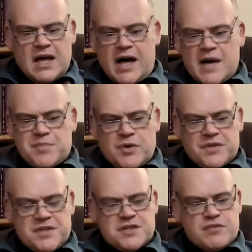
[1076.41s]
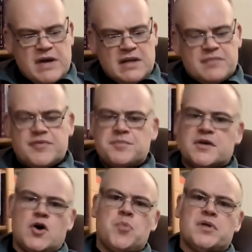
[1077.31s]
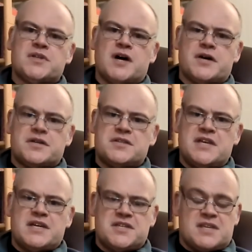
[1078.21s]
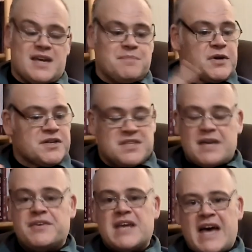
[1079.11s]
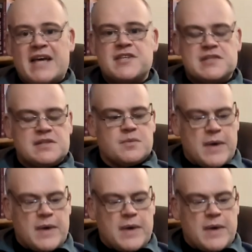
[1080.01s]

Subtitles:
I bought this directly from the Gopal Dara Tea Estate because they have an excellent